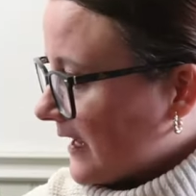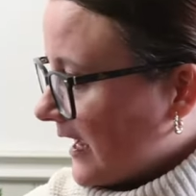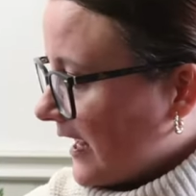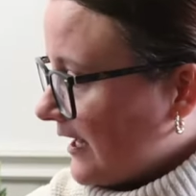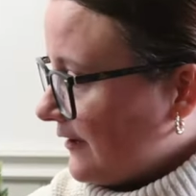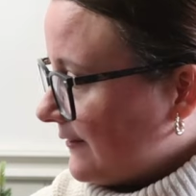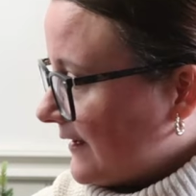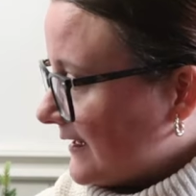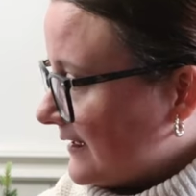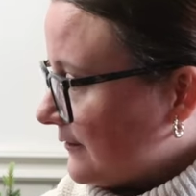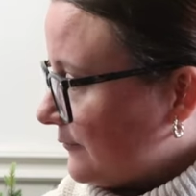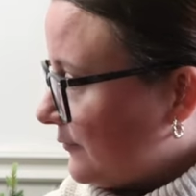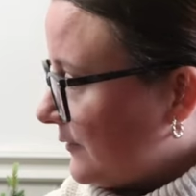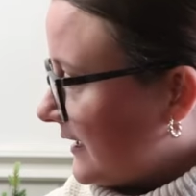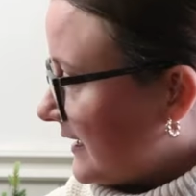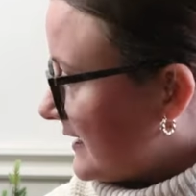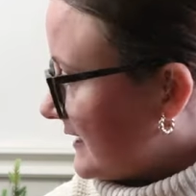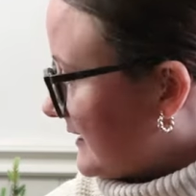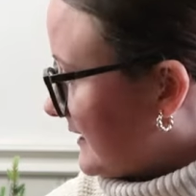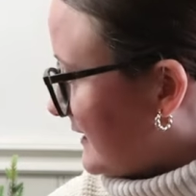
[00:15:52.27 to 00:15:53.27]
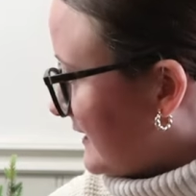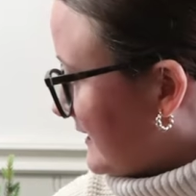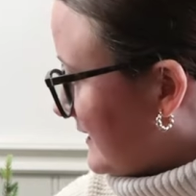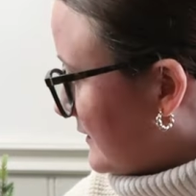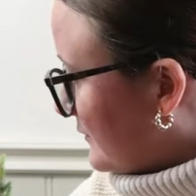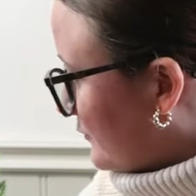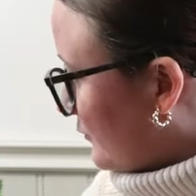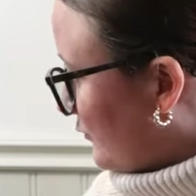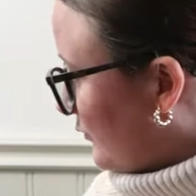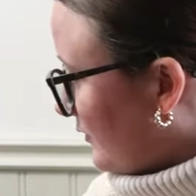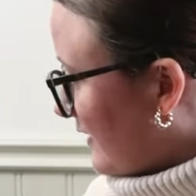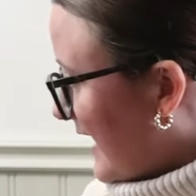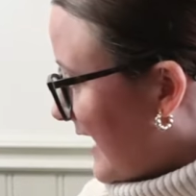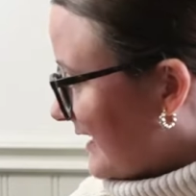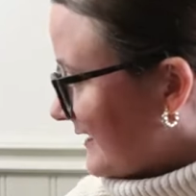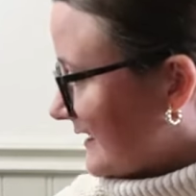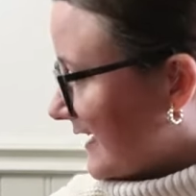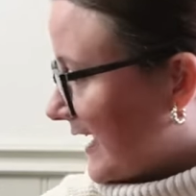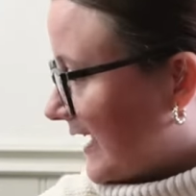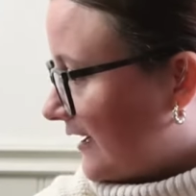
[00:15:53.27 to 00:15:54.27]
anyways, was
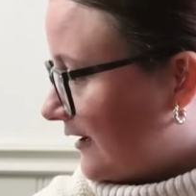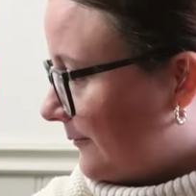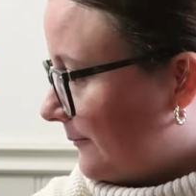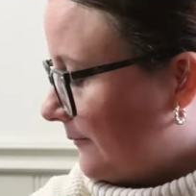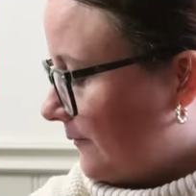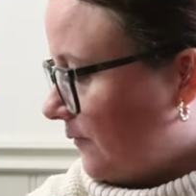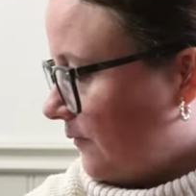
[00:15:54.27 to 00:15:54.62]
last item,